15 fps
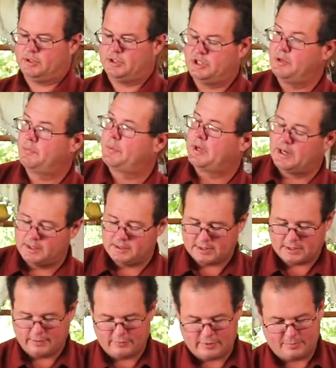sheet pans
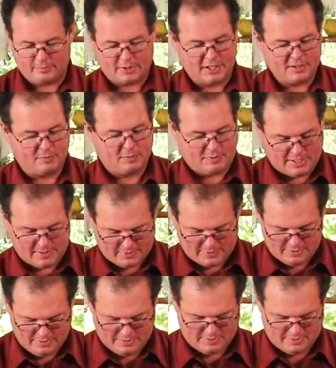covered in parchment paper.